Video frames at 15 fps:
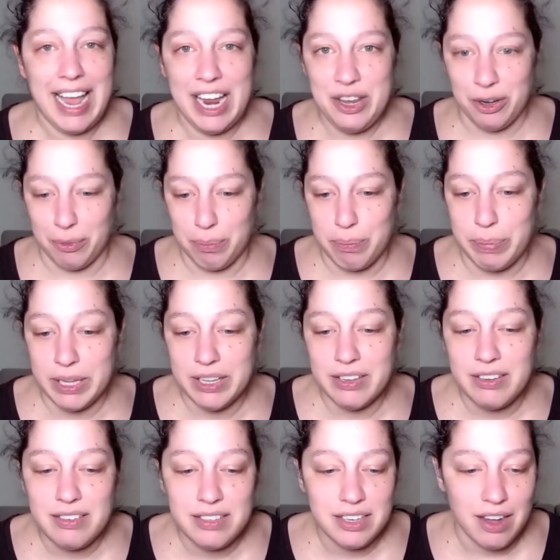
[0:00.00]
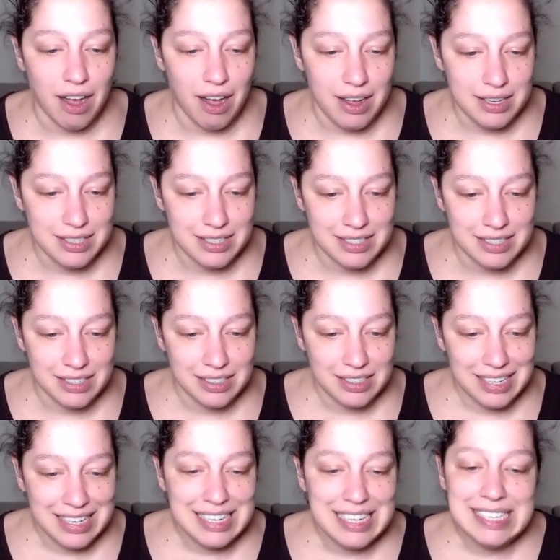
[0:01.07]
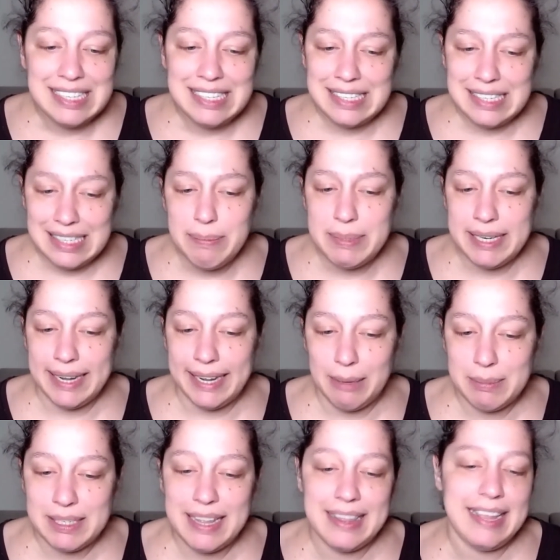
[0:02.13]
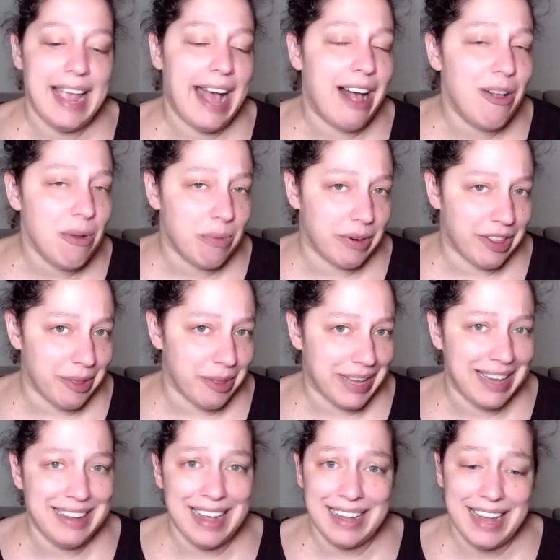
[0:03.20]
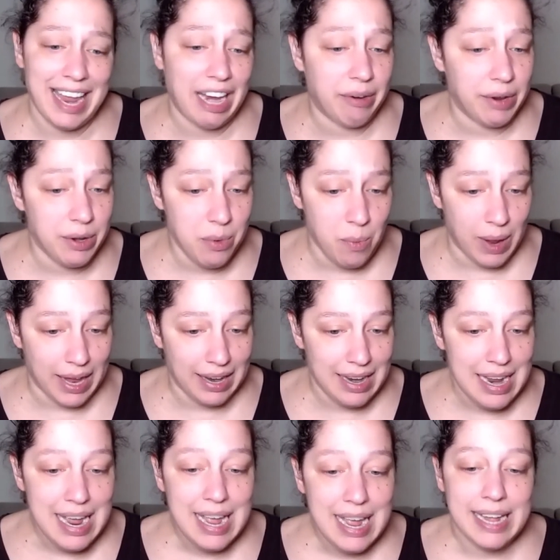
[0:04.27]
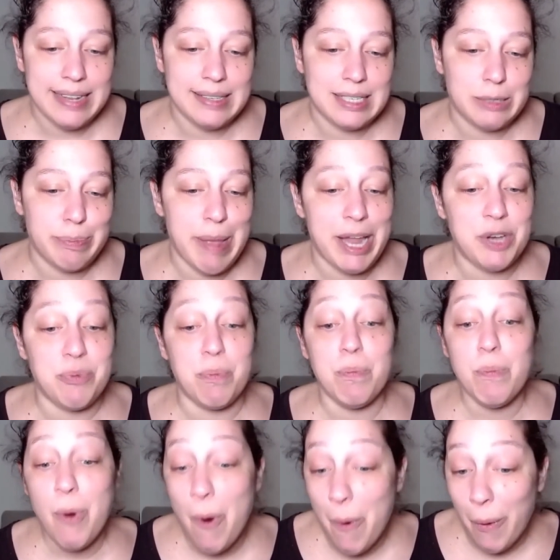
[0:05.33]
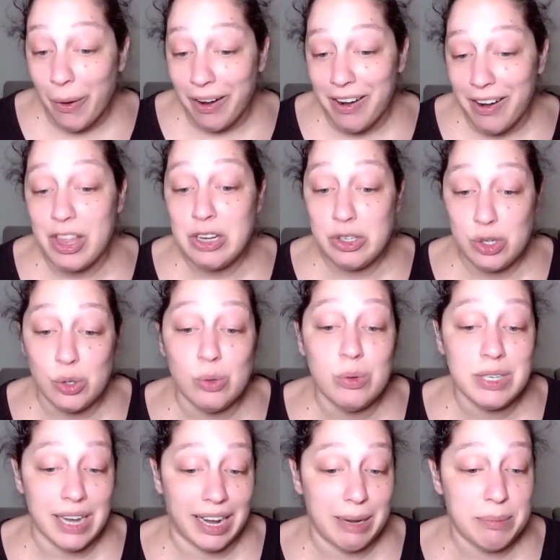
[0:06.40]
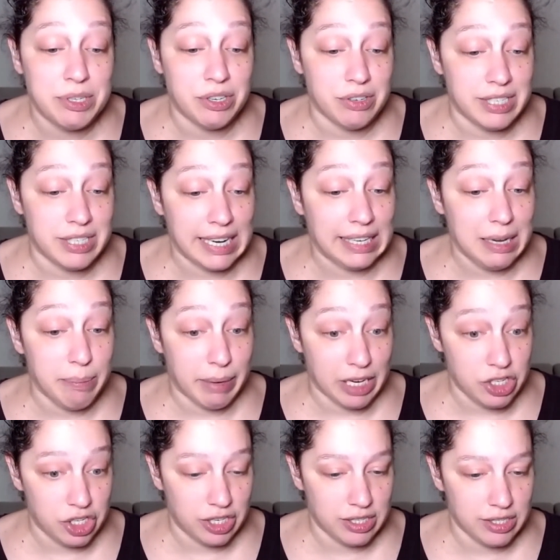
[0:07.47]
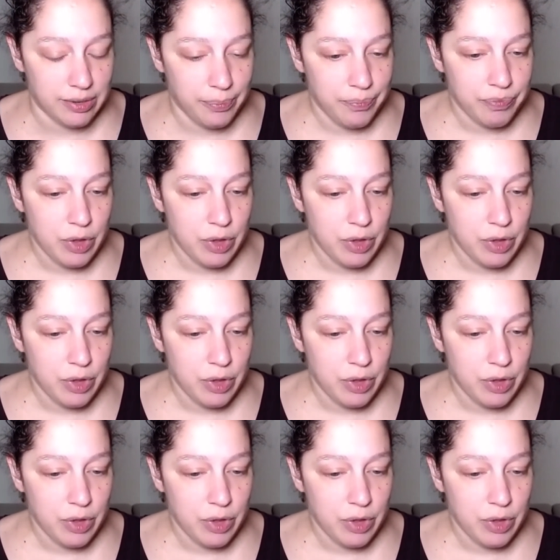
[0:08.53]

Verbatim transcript: and your billed cost? Sometimes the algorithm can get carried away and spend more than two times your daily budget.